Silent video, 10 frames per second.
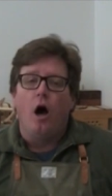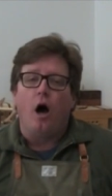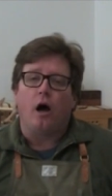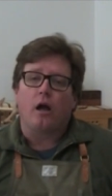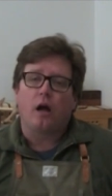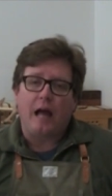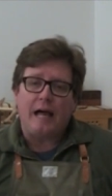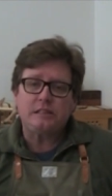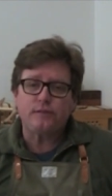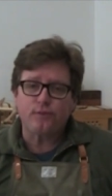Uh,
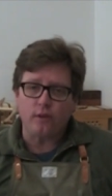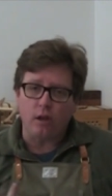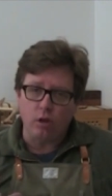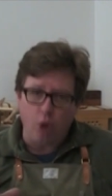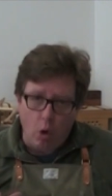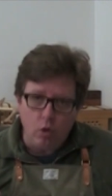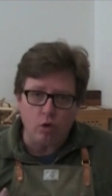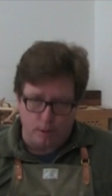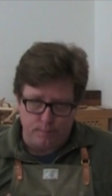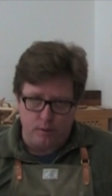classes for the
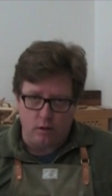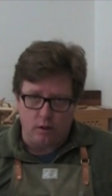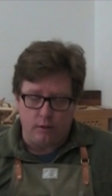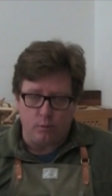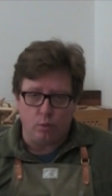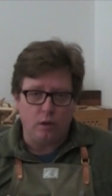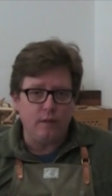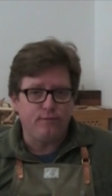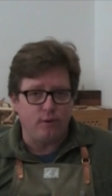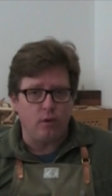local community,
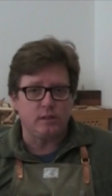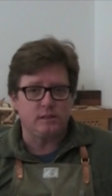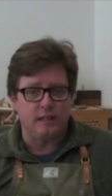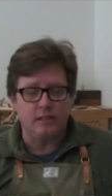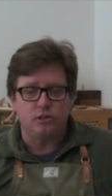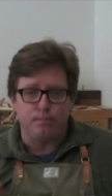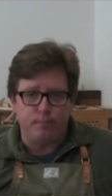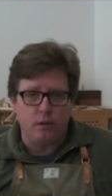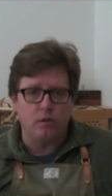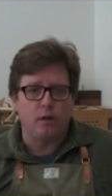really focusing to
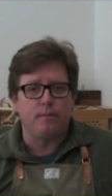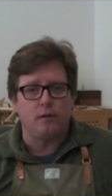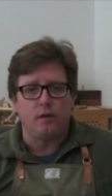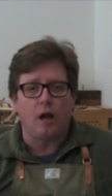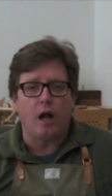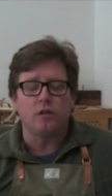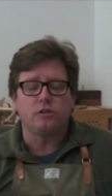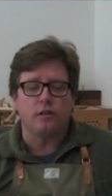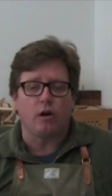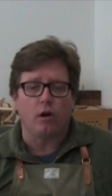build up the
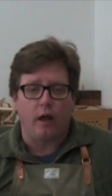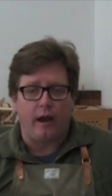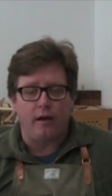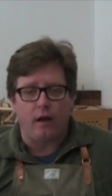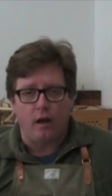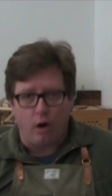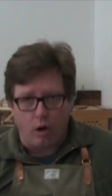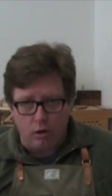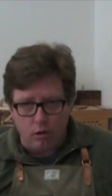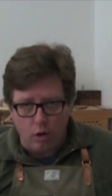knowledge in our, eh,
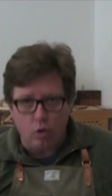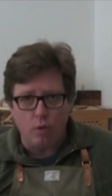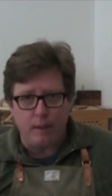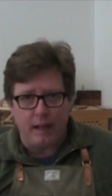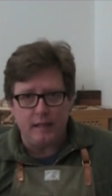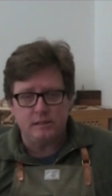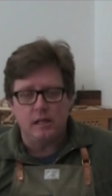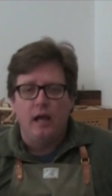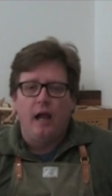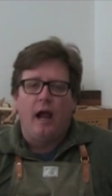our local
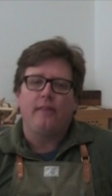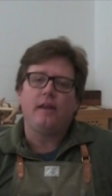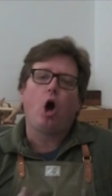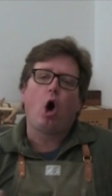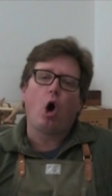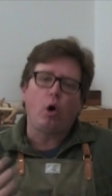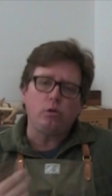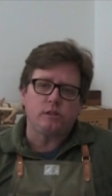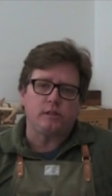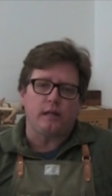base. And then
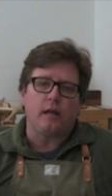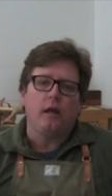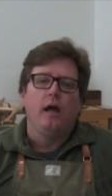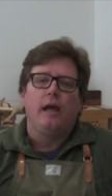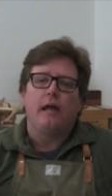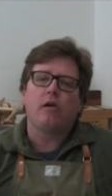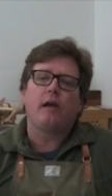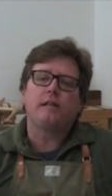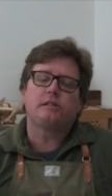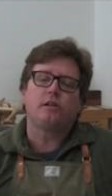hosting
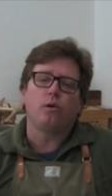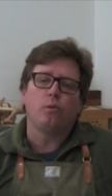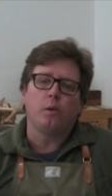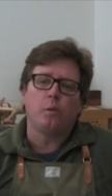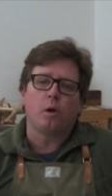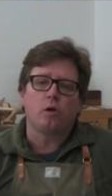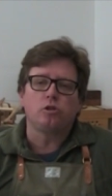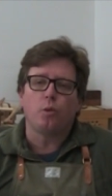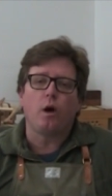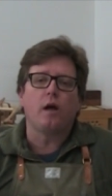international
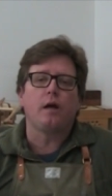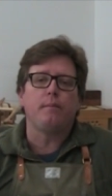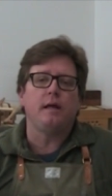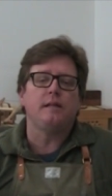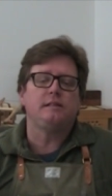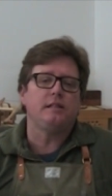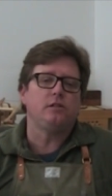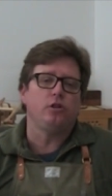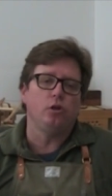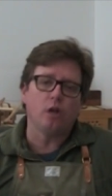woodworkers who want to come in and
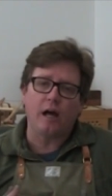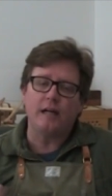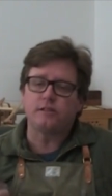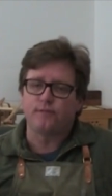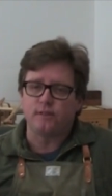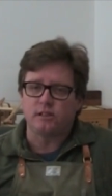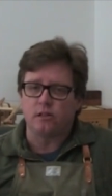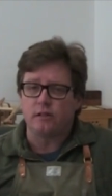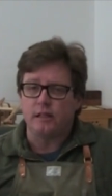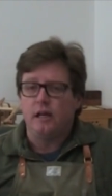teach, utilize the
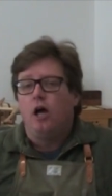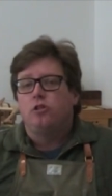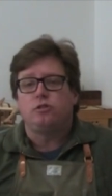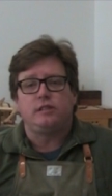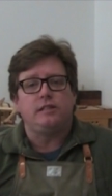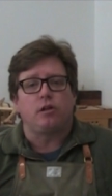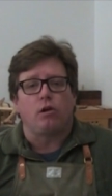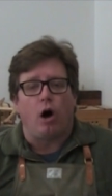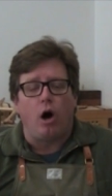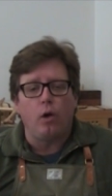facility to teach
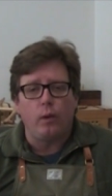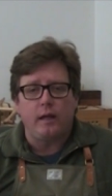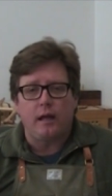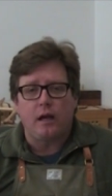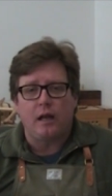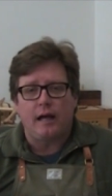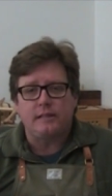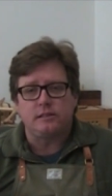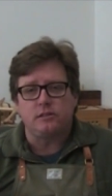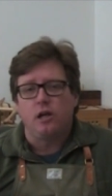long weekend
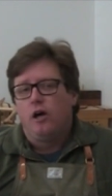classes